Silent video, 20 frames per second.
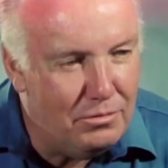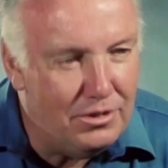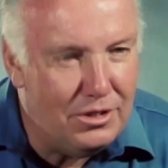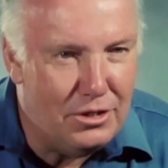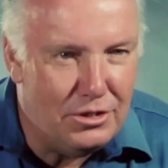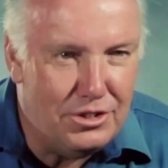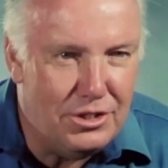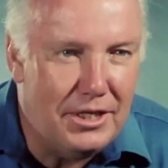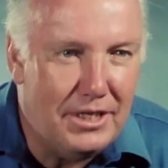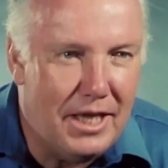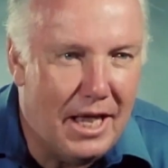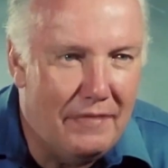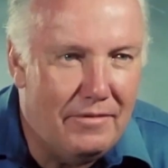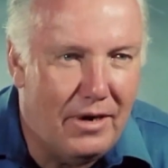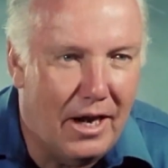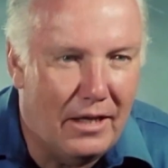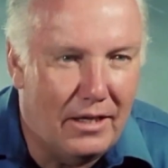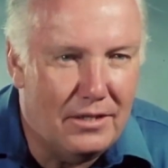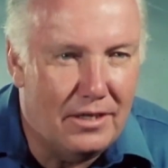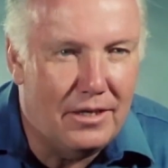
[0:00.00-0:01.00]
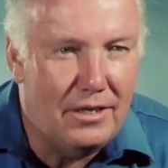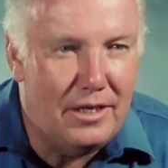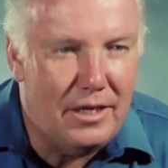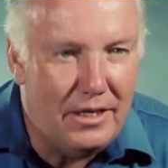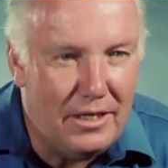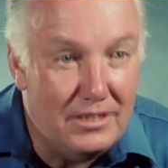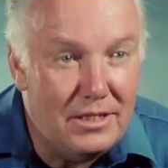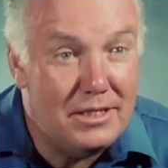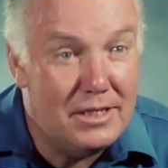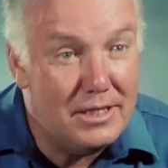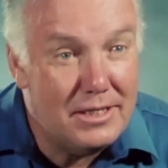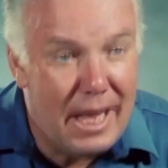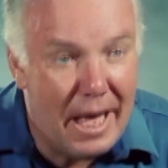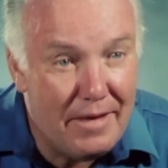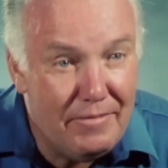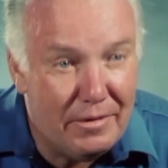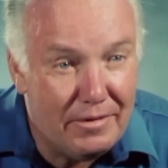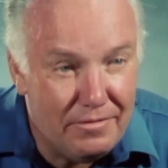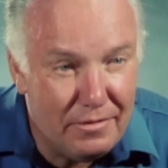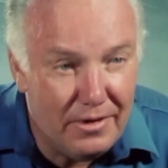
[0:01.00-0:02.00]
when you see Kevin out there, he's just
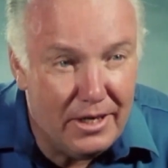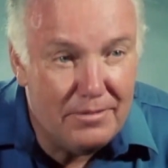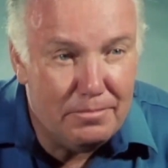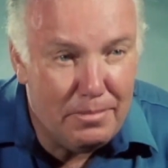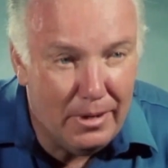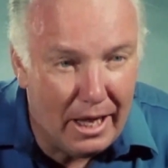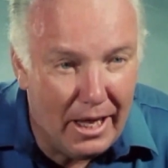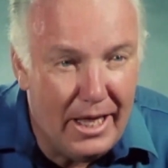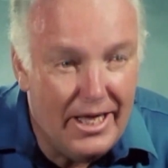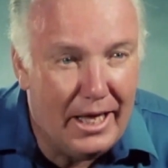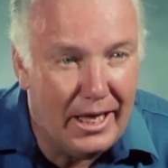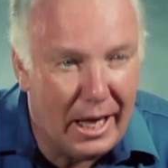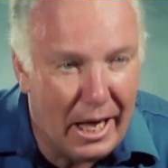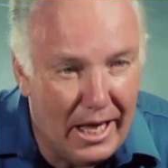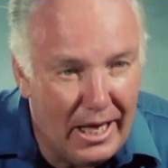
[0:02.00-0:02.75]
having fun playing.